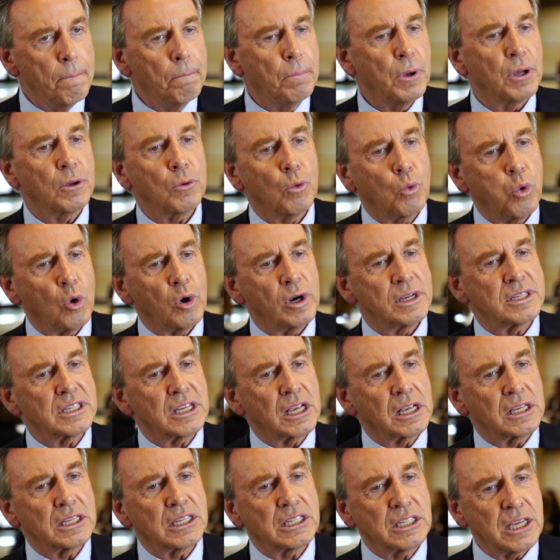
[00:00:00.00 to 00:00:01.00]
but what is
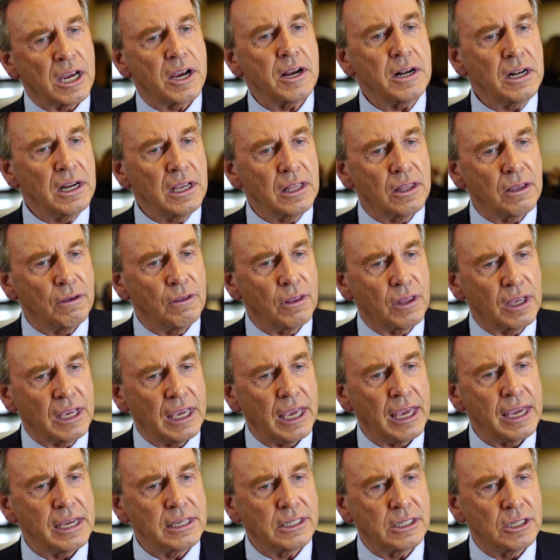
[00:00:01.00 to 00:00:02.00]
certainly the, the
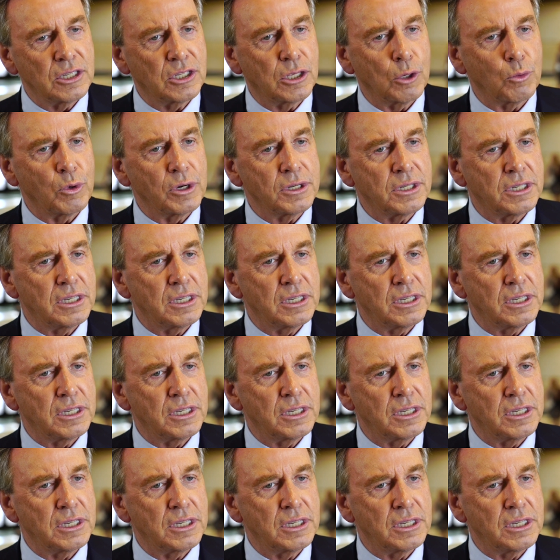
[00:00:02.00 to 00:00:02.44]
case is that we're